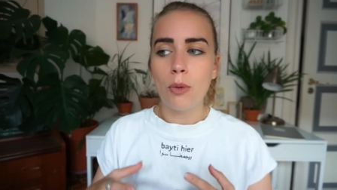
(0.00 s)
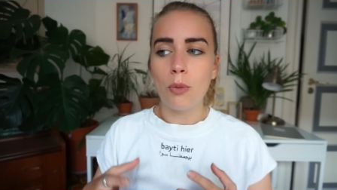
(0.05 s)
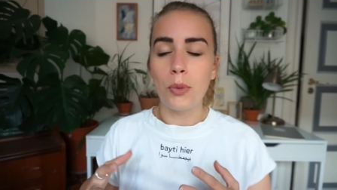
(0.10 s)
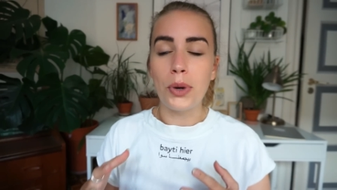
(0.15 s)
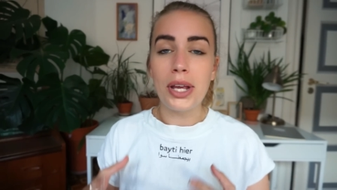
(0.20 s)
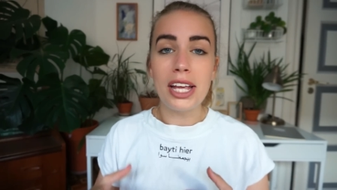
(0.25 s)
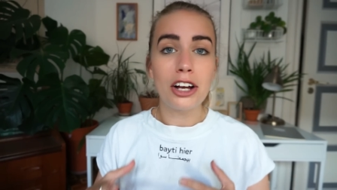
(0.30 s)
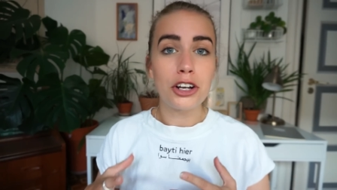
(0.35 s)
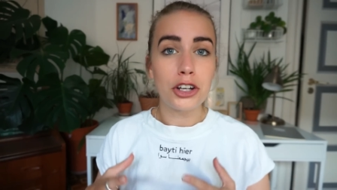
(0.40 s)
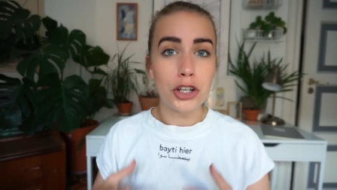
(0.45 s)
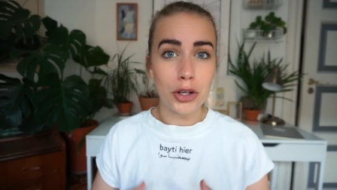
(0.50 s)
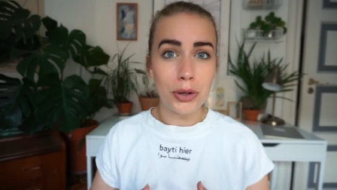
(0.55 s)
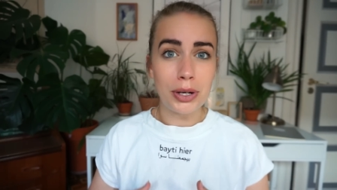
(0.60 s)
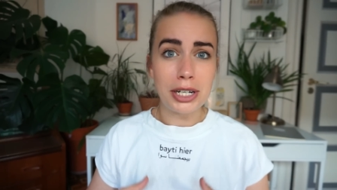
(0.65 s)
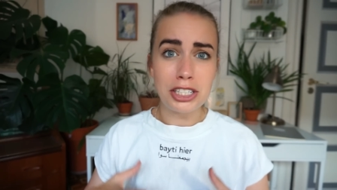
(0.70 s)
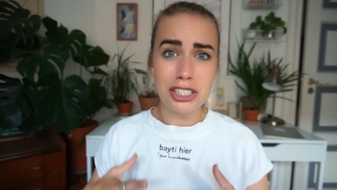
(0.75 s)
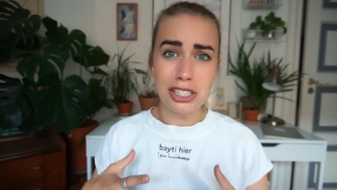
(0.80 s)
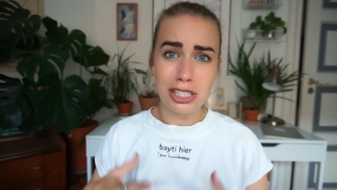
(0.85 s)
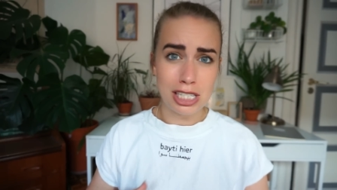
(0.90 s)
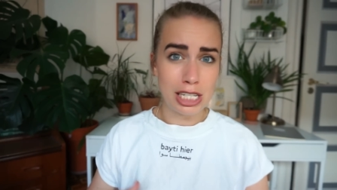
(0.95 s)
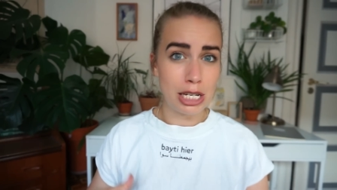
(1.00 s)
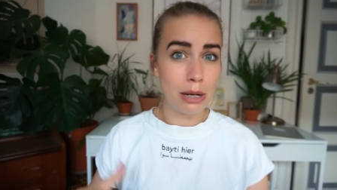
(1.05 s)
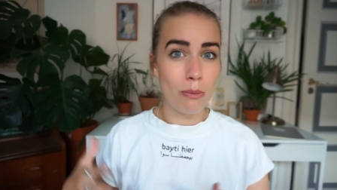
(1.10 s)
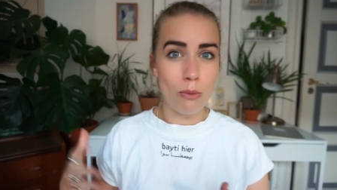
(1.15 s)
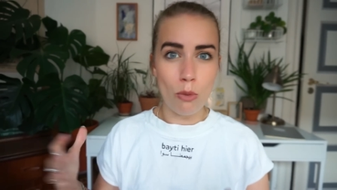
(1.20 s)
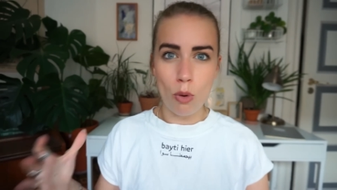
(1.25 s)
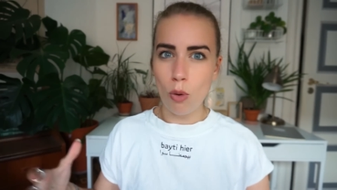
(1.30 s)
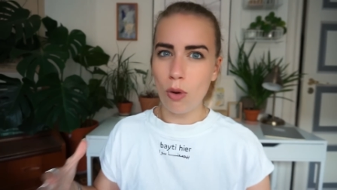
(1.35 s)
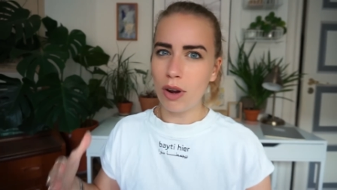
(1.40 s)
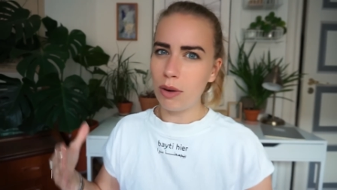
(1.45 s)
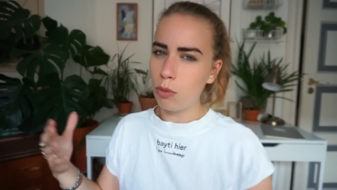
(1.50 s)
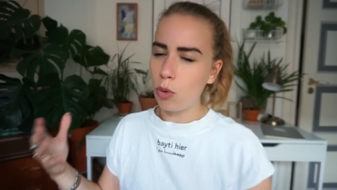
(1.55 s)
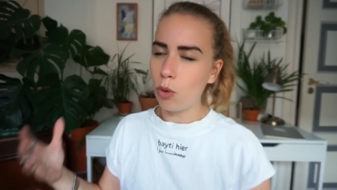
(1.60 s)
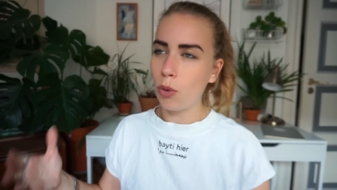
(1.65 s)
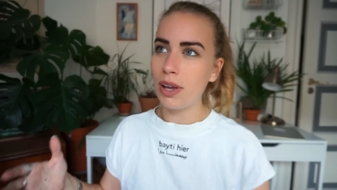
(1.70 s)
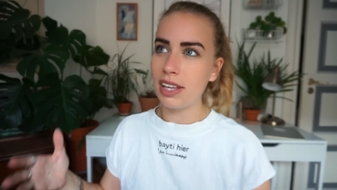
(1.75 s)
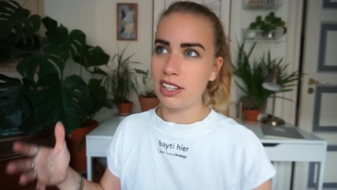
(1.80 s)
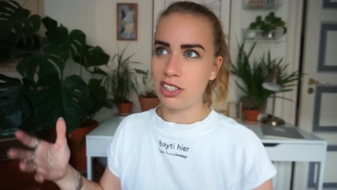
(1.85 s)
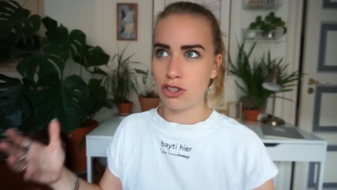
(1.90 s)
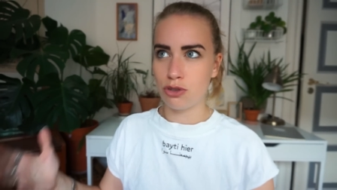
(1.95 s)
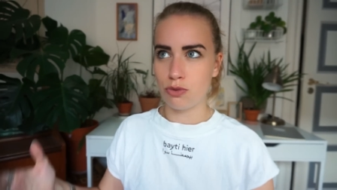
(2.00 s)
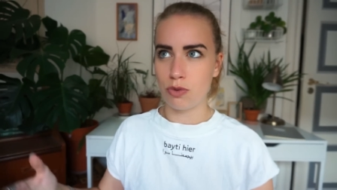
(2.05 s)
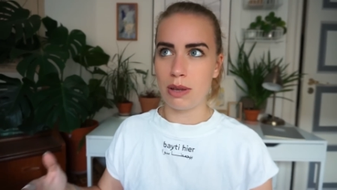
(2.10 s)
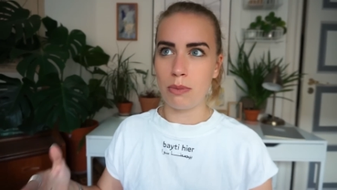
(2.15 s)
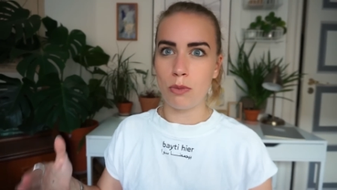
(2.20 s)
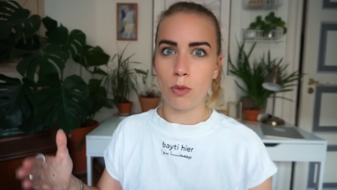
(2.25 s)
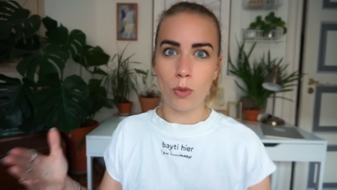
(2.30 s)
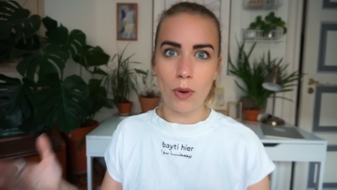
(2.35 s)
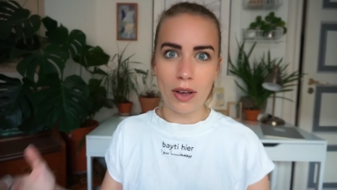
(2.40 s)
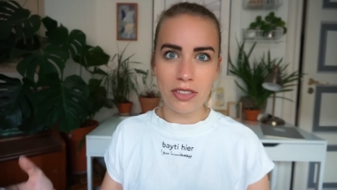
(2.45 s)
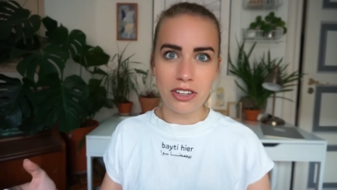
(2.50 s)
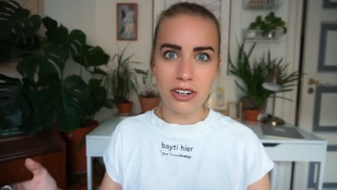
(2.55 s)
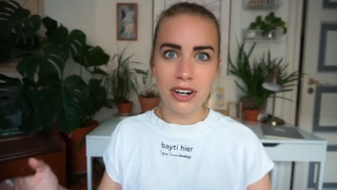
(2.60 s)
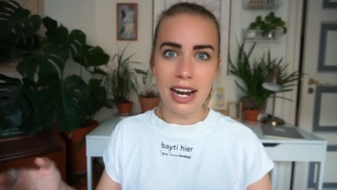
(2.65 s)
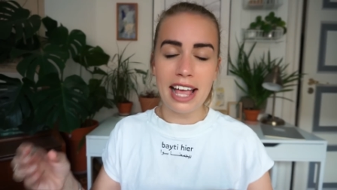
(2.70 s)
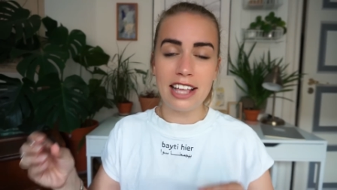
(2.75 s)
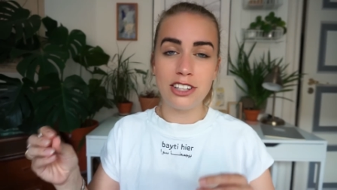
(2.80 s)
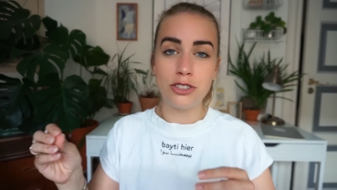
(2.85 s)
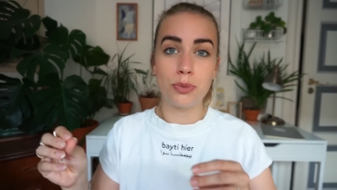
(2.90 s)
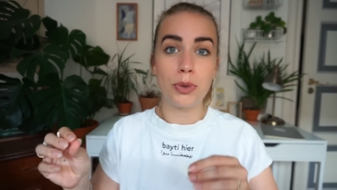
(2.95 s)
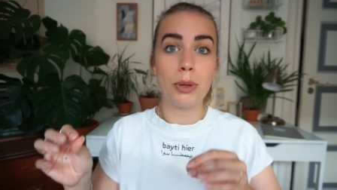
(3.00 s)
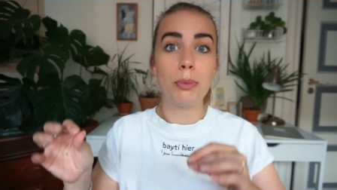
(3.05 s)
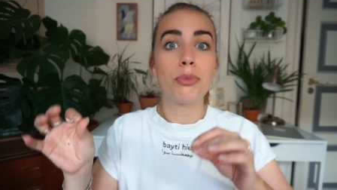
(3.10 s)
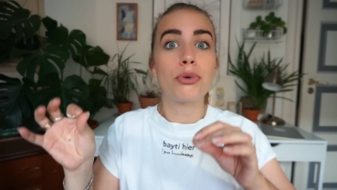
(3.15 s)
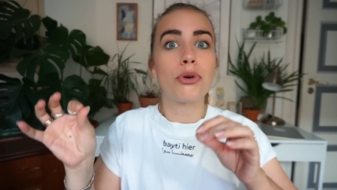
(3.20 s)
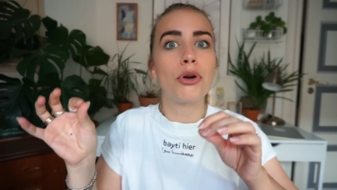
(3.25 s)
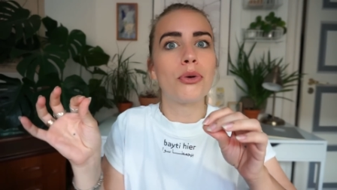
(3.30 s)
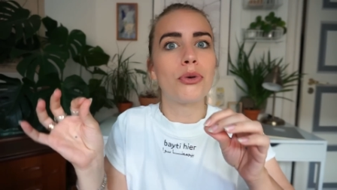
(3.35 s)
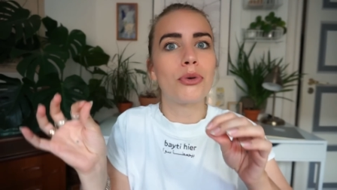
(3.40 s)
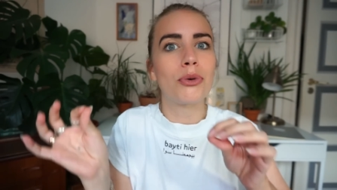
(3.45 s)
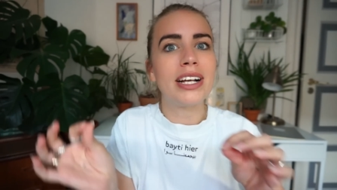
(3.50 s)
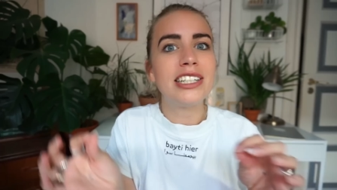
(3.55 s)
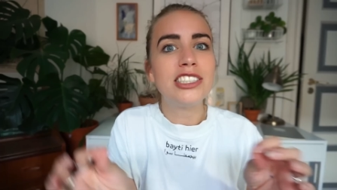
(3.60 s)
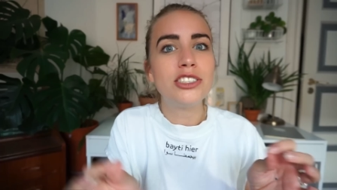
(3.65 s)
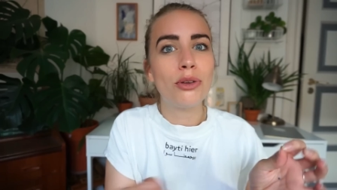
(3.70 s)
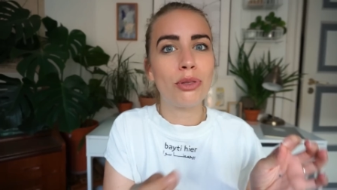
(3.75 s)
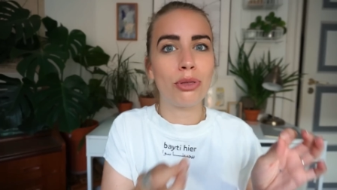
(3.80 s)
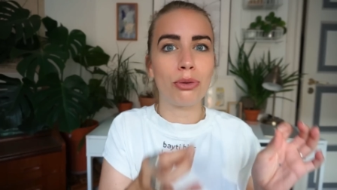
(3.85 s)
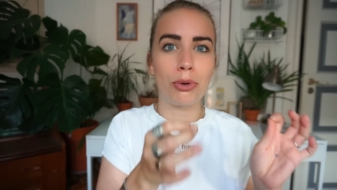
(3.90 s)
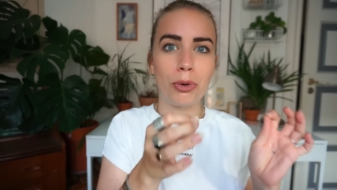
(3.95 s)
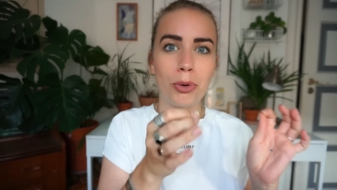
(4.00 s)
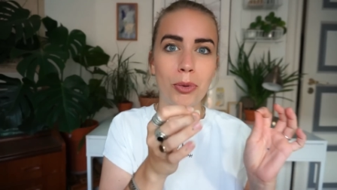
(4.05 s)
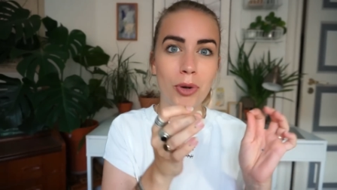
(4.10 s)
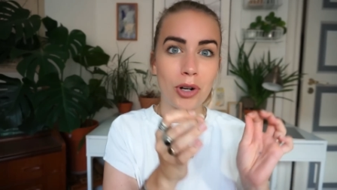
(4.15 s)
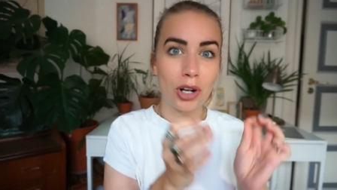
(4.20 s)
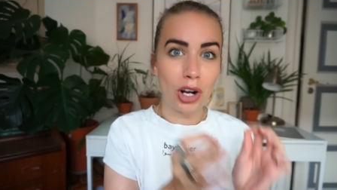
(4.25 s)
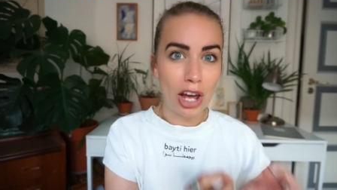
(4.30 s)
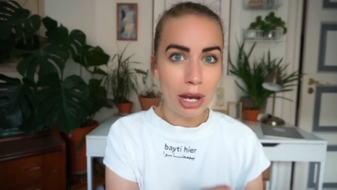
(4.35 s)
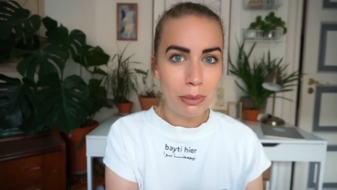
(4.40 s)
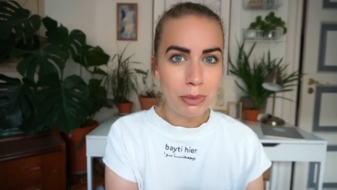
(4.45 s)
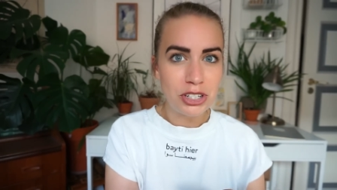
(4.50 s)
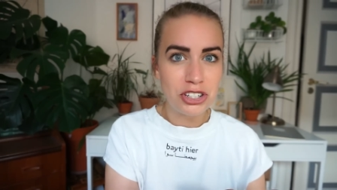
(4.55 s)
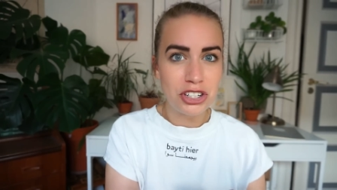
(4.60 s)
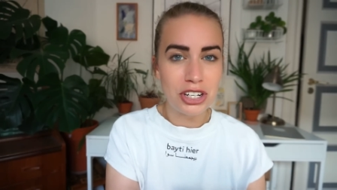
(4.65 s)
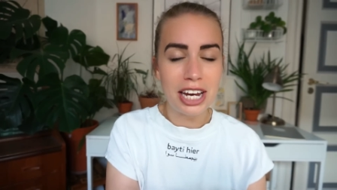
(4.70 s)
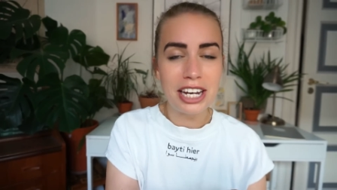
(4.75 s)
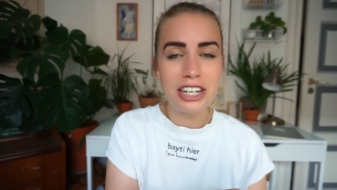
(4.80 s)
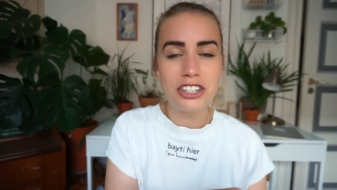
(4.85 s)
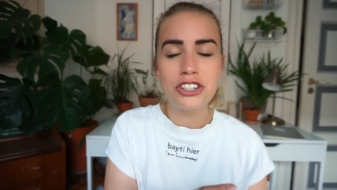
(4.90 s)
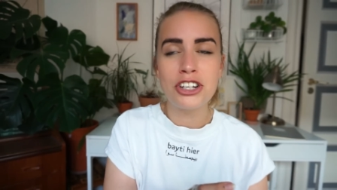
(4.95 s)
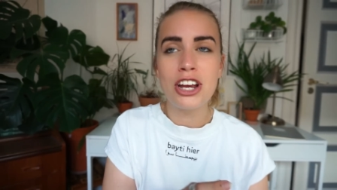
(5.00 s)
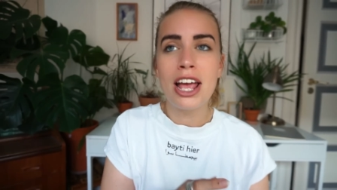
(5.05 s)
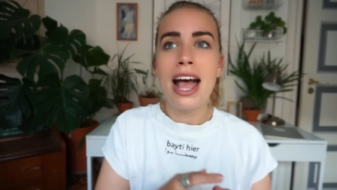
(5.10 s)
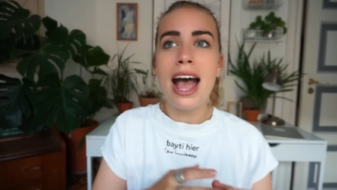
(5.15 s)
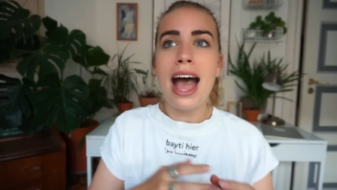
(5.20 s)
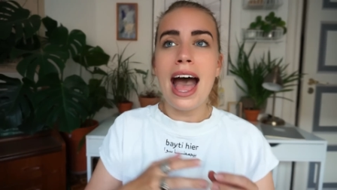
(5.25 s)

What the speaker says: we are going to see more and more extreme weather as we progress through climate change.